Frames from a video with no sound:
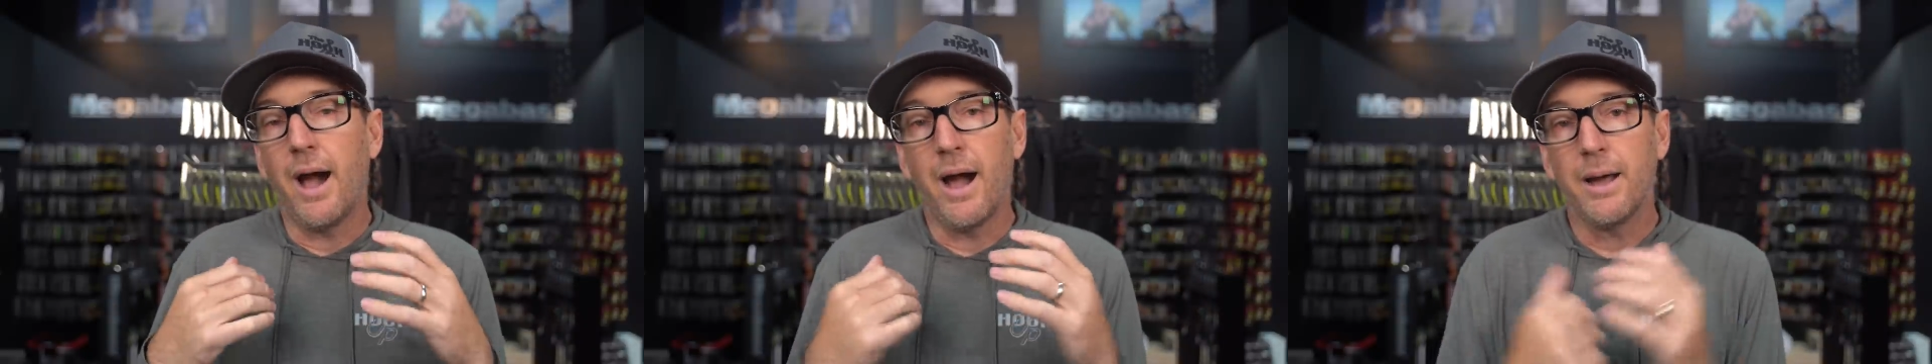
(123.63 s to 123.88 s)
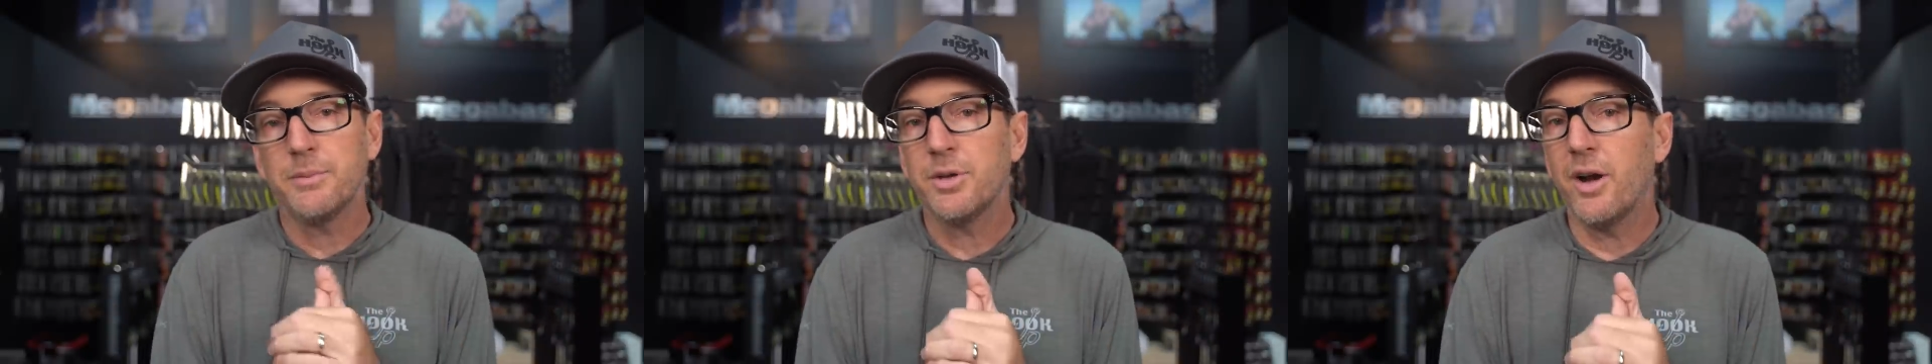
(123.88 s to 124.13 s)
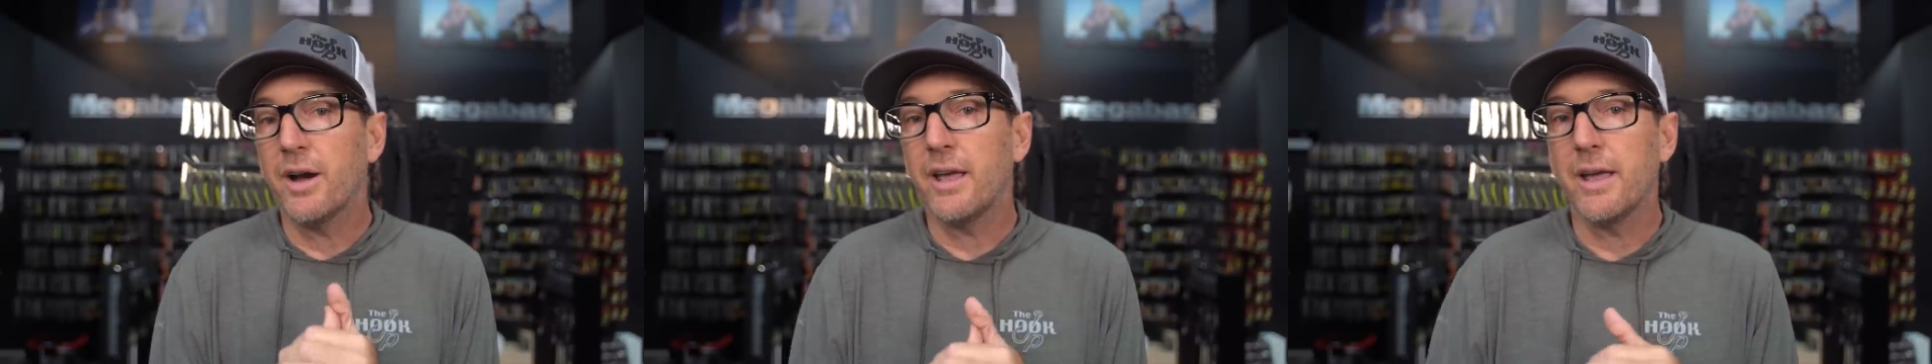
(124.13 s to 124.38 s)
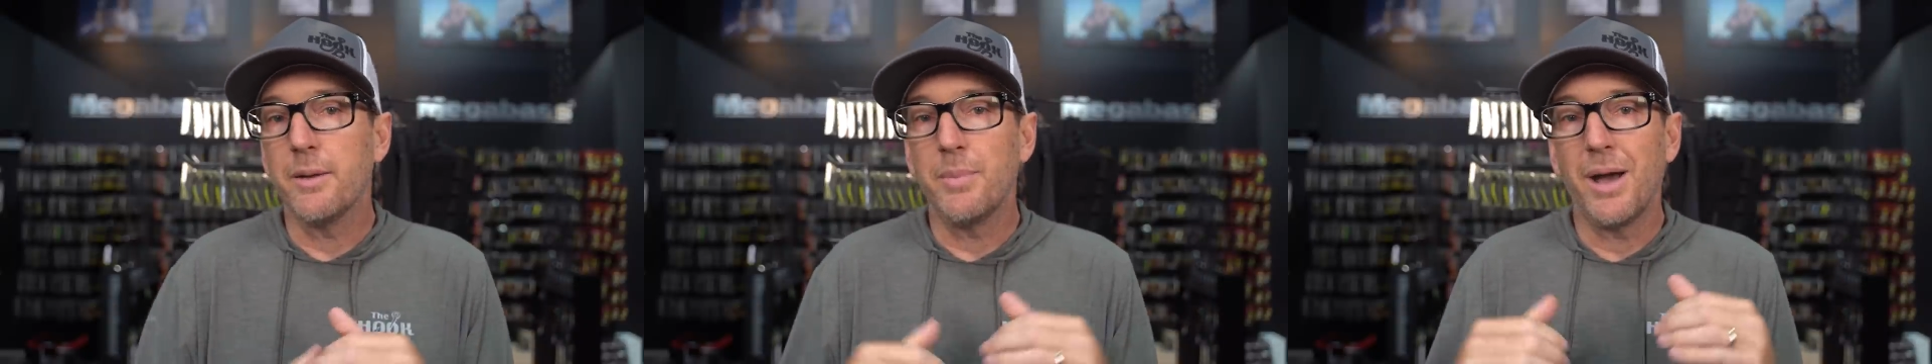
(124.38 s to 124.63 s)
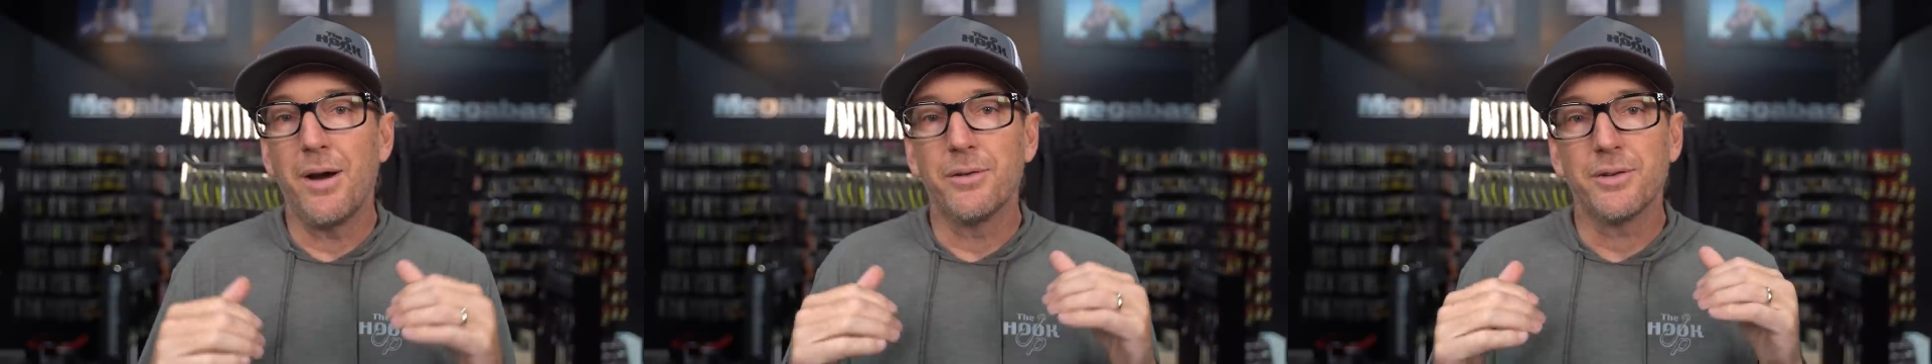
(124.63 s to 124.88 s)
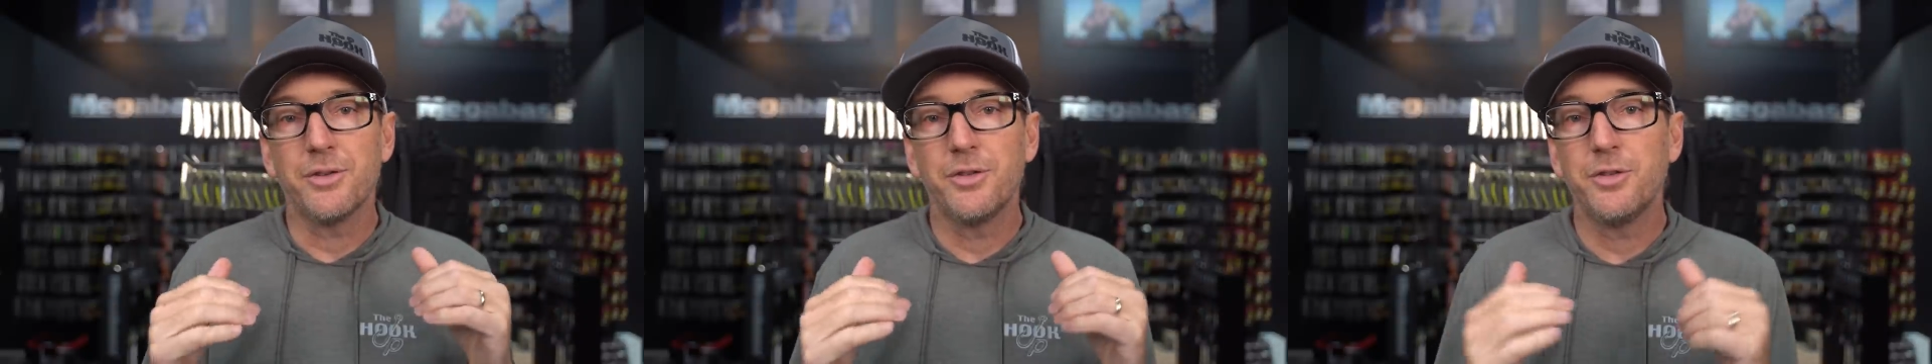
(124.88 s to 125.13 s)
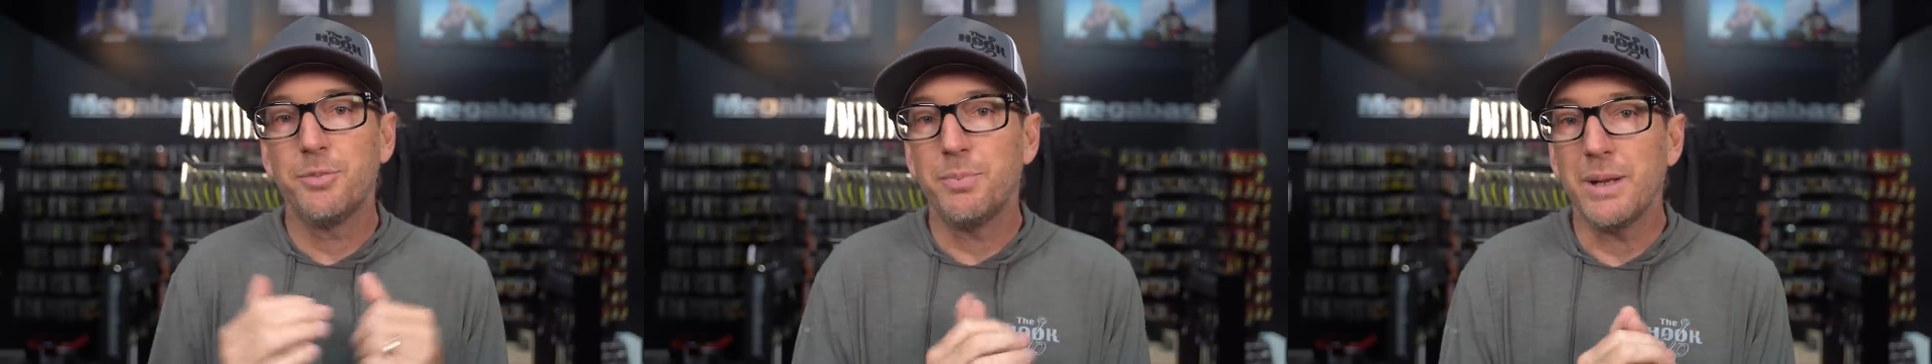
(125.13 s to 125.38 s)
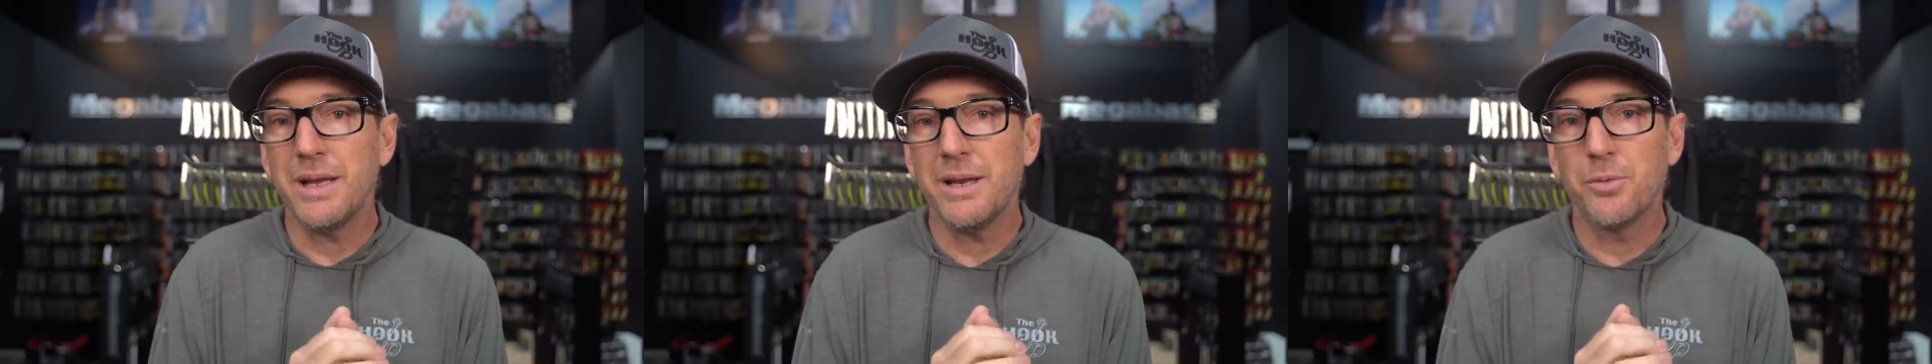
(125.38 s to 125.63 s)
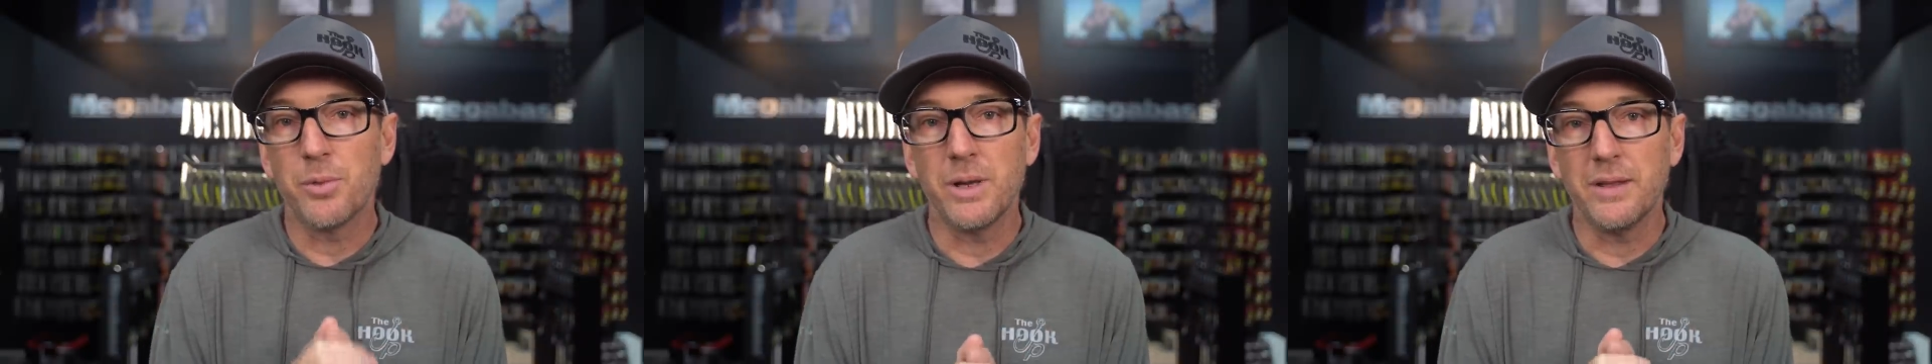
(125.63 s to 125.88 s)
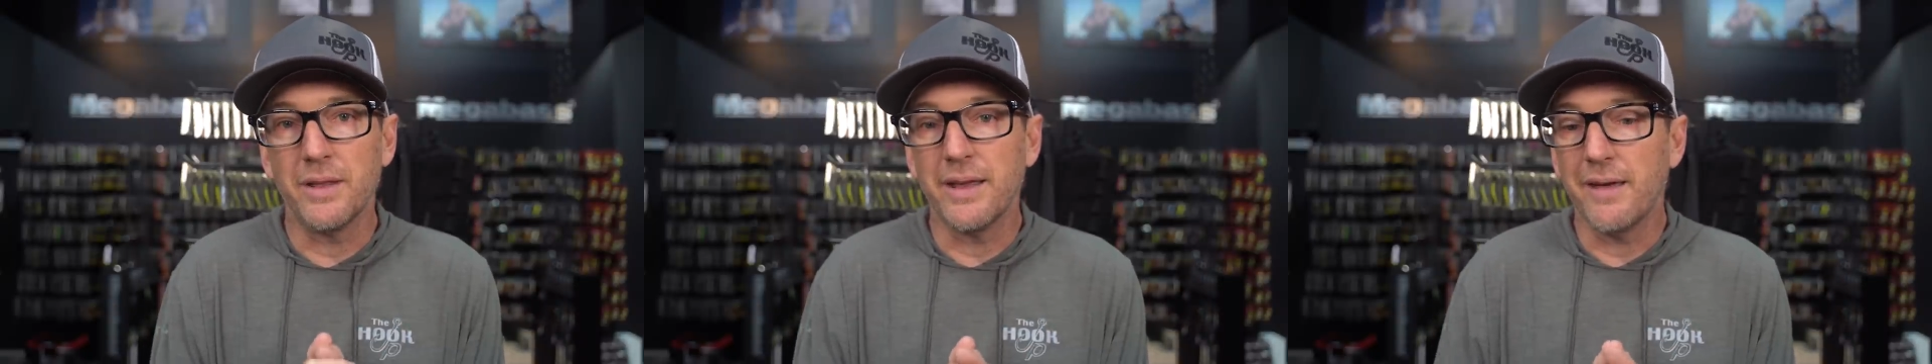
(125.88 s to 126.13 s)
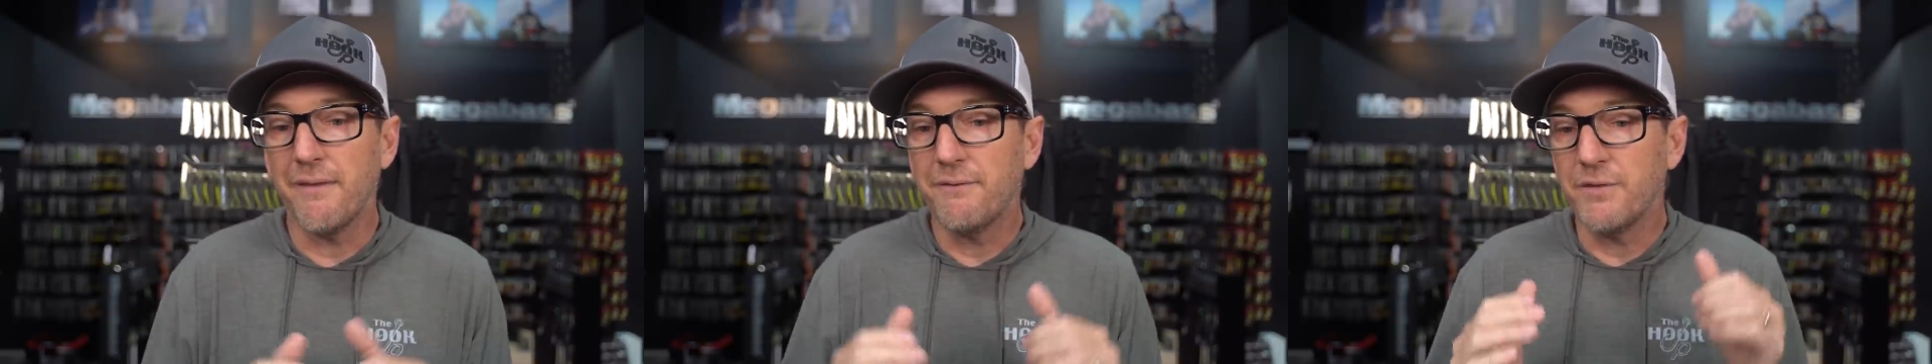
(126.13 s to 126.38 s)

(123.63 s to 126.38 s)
I'm talking about speed reeling,